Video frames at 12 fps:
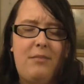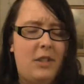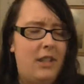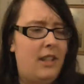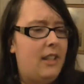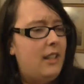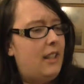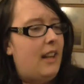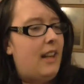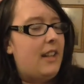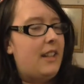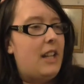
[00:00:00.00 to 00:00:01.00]
But,
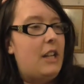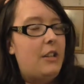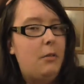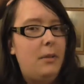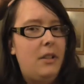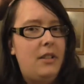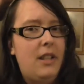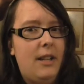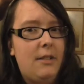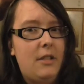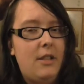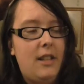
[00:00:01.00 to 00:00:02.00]
yeah, I got that a couple of
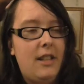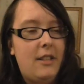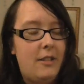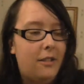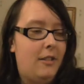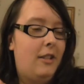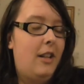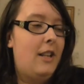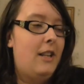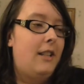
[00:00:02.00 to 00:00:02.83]
times because I saw